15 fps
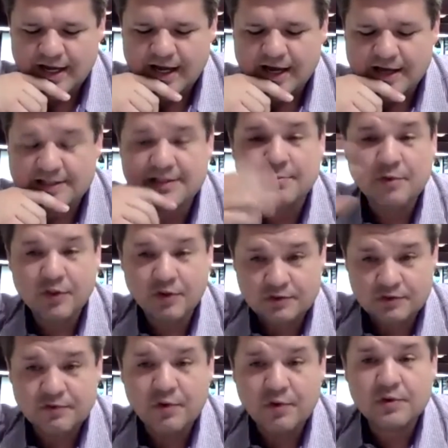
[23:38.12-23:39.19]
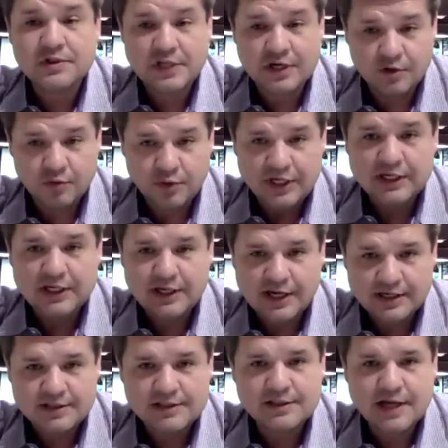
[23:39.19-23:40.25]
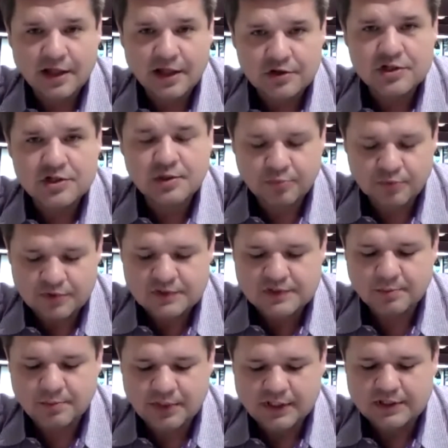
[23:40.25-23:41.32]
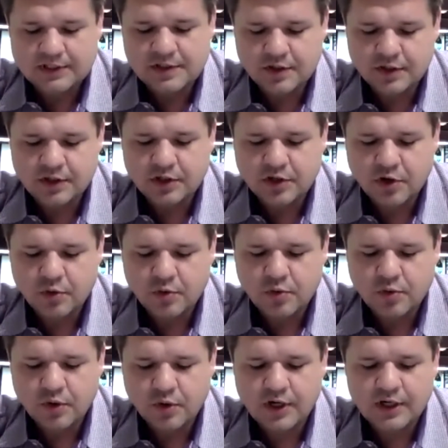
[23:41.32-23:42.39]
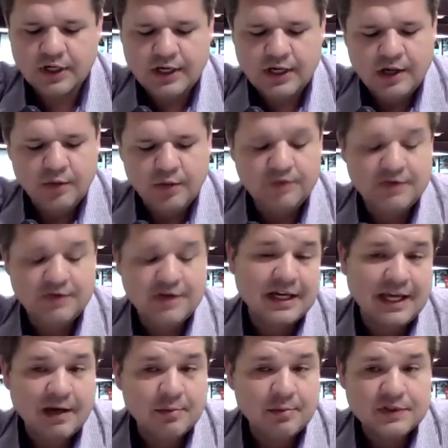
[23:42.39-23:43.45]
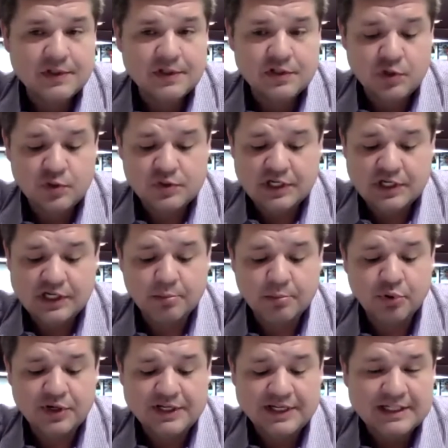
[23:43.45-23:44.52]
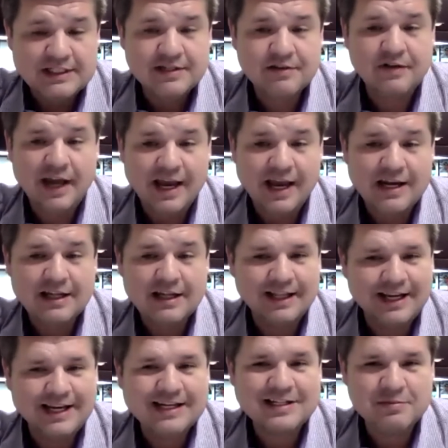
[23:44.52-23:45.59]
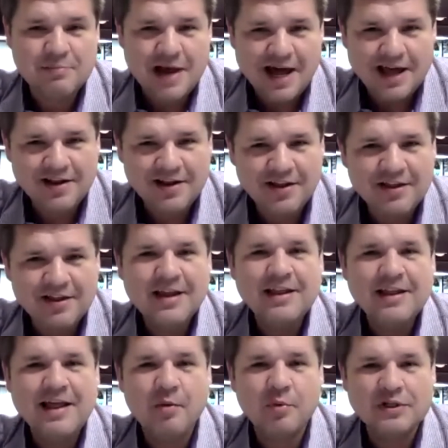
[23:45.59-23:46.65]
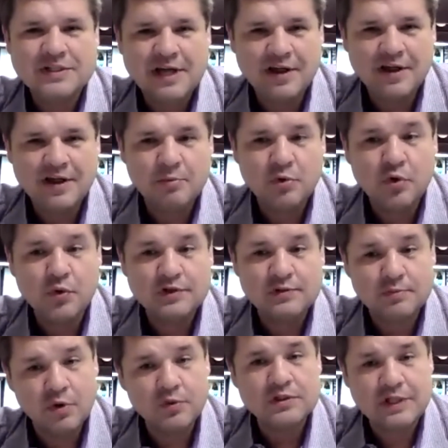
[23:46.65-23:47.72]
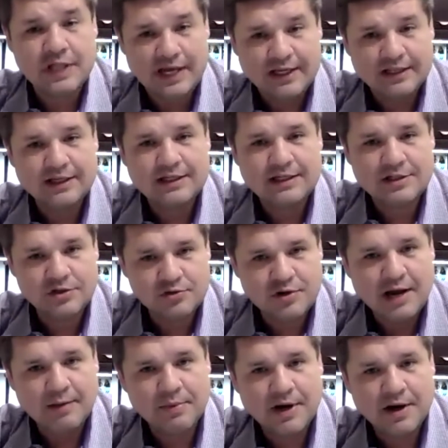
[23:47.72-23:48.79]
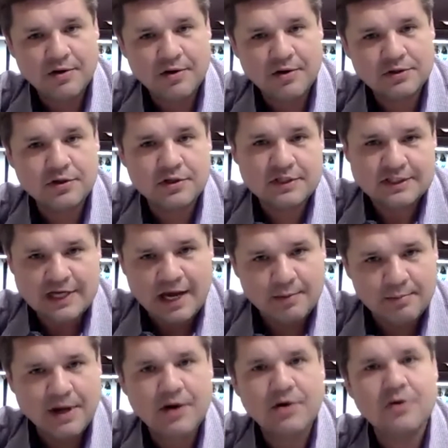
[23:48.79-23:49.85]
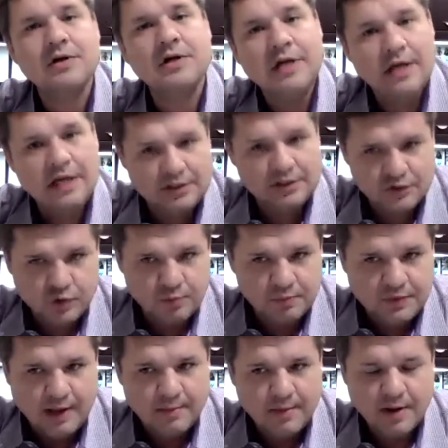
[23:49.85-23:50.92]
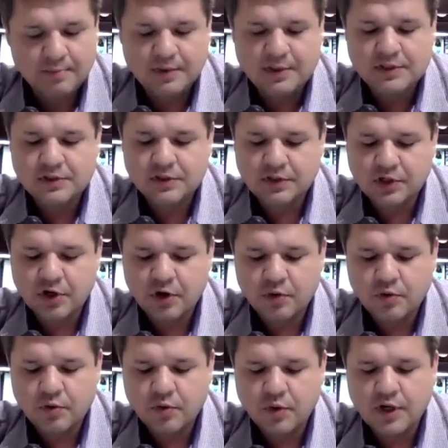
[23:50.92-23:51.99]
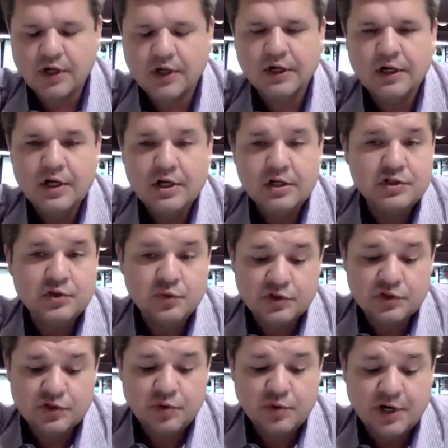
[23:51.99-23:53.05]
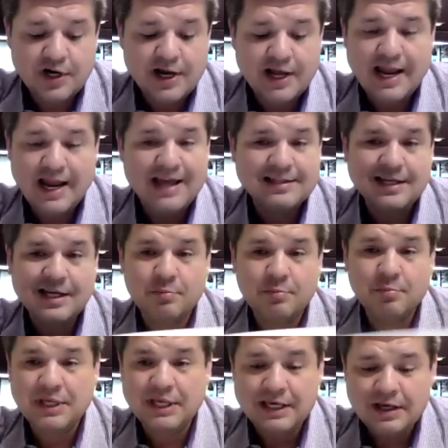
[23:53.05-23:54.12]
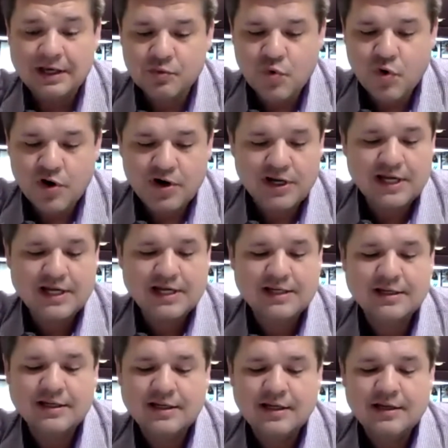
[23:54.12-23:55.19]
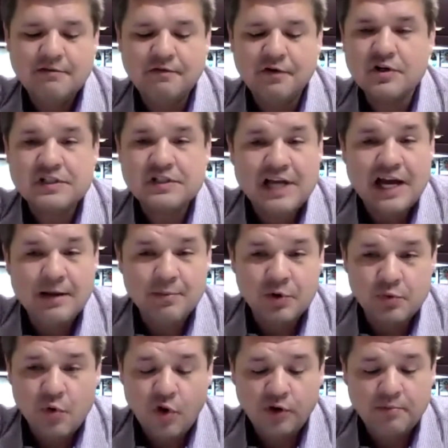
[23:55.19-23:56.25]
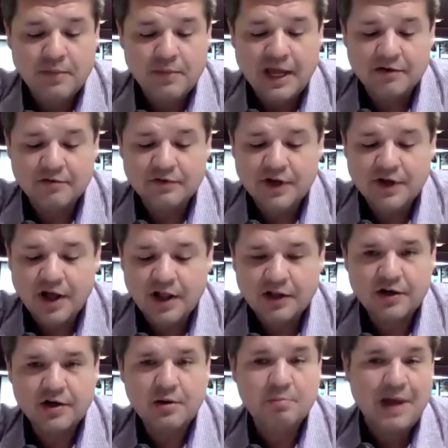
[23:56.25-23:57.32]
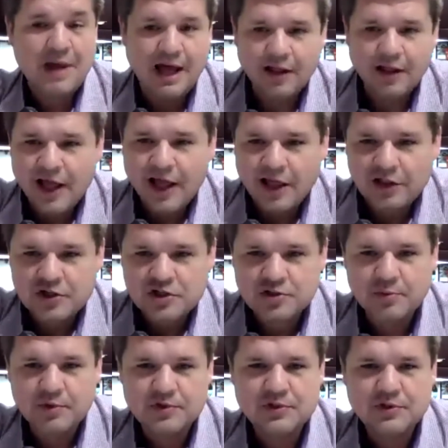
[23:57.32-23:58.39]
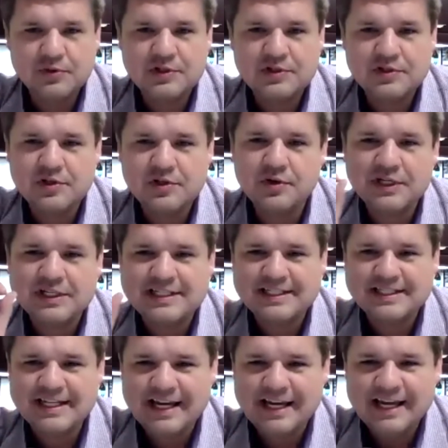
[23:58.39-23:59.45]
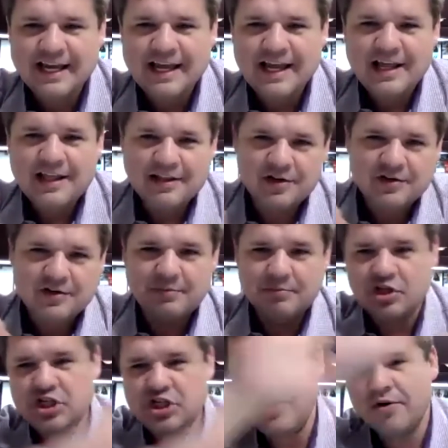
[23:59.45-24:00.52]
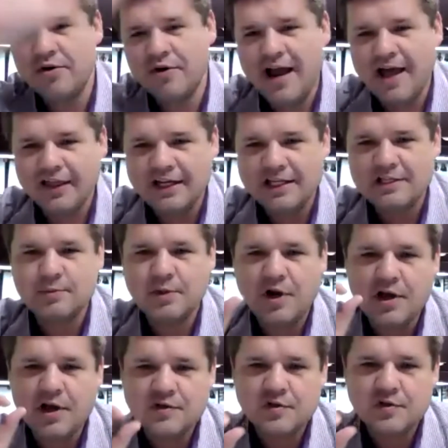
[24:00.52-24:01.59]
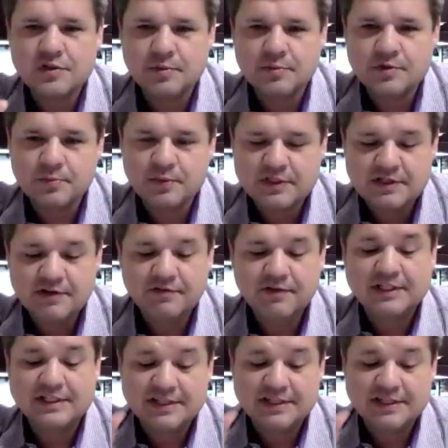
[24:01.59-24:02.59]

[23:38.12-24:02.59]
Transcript: Some of those folks that are Reconnect scholarship recipients are in a cohort. We've got a campus that's using a predictive analytics model that will tell them who is most likely to drop out, stop out, scoop them up into the cohort. Students who are on SAP warning, first-time enrolled men of color, Pell eligible students. So you can see there's some generalities, but also some specifics.